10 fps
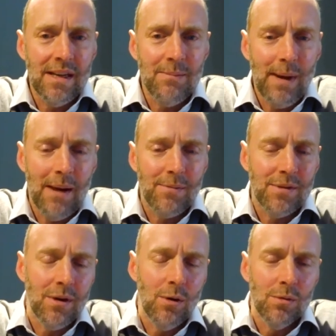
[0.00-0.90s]
in perhaps
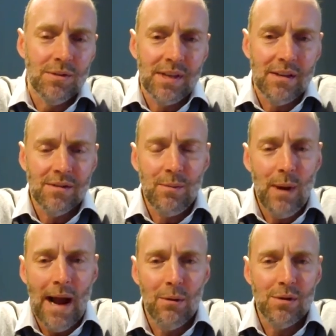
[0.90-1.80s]
the old sense of
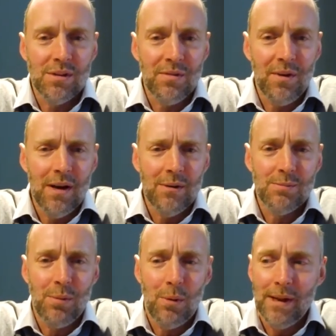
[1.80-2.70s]
how it was defined as
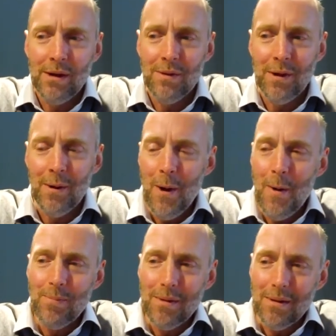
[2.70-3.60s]
probably on the.
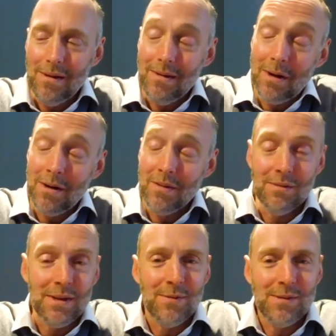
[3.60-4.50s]
I can't
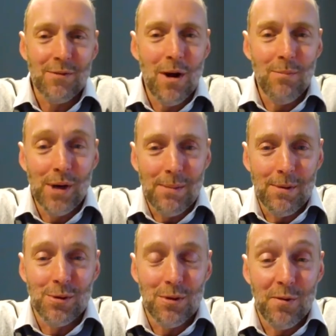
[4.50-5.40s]
think of a different, different way of putting it,
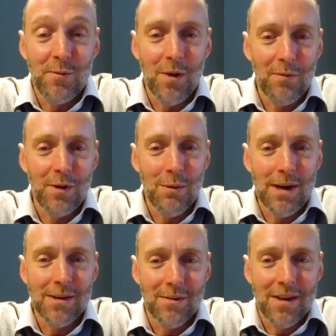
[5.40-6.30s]
but sort of the fluffier
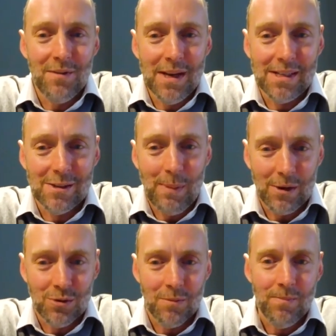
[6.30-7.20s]
end of the investor
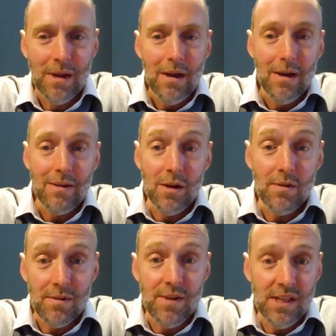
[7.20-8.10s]
spectrum.
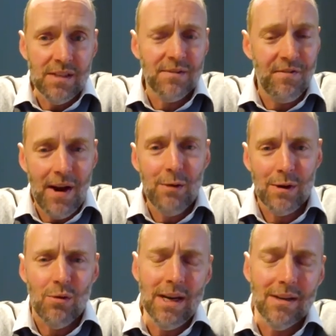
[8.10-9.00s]
This is
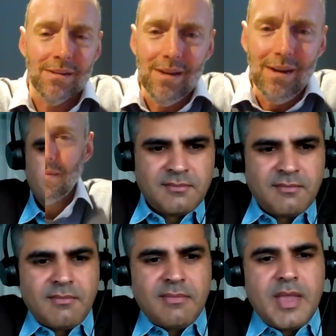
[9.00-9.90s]
very real.
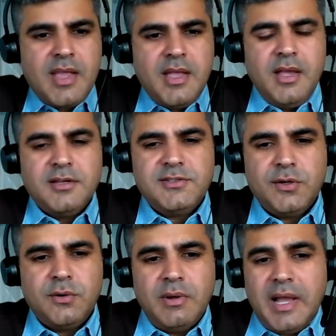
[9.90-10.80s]
So